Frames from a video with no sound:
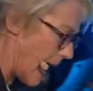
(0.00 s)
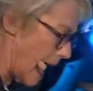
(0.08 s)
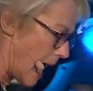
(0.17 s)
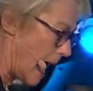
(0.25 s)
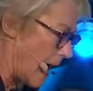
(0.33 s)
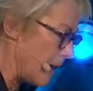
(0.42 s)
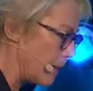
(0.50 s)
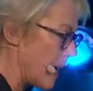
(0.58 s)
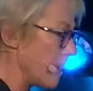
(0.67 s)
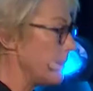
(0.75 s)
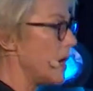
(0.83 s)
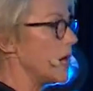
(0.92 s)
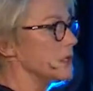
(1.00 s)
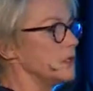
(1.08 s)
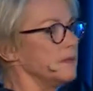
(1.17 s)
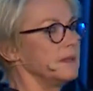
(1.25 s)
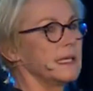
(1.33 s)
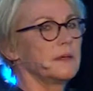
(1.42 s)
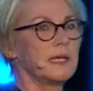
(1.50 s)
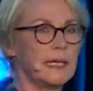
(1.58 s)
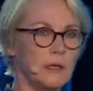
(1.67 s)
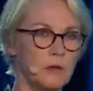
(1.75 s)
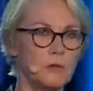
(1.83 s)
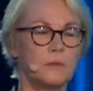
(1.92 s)
I'm part of the Grieg
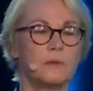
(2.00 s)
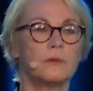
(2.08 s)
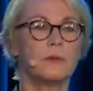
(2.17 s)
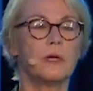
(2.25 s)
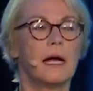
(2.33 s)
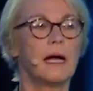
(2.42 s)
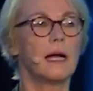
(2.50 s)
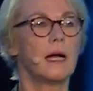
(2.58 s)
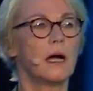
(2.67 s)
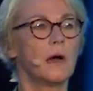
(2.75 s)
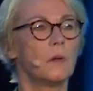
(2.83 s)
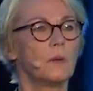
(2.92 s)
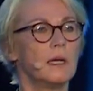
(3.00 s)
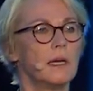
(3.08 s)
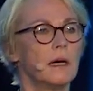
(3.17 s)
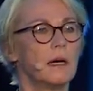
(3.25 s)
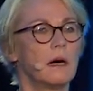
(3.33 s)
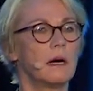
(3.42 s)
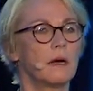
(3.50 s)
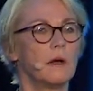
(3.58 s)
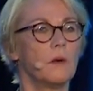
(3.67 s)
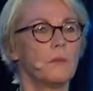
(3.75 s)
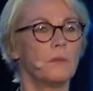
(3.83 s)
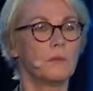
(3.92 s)
Group. We are
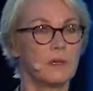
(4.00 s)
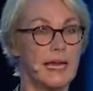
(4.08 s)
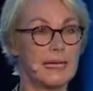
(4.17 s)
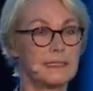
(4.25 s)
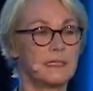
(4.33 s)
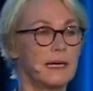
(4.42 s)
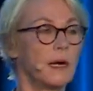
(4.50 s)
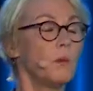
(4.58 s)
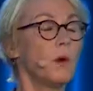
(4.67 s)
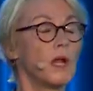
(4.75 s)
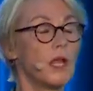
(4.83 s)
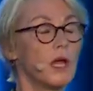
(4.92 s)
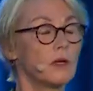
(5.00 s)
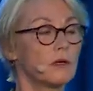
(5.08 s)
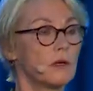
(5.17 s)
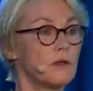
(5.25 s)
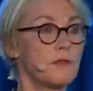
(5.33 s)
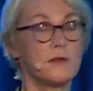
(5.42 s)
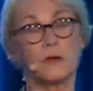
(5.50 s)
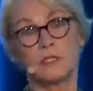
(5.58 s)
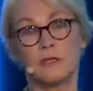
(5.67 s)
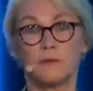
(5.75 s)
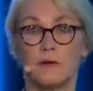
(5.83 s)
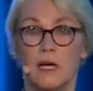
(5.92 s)
next year
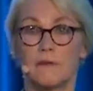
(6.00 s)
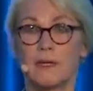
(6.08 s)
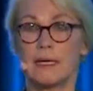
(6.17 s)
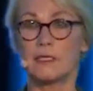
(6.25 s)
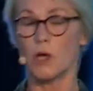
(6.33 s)
135 years